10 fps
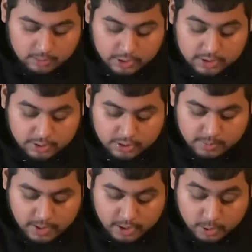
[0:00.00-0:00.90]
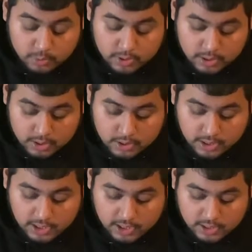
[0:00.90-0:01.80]
research my own
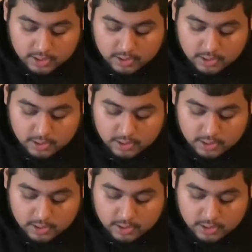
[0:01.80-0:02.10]
and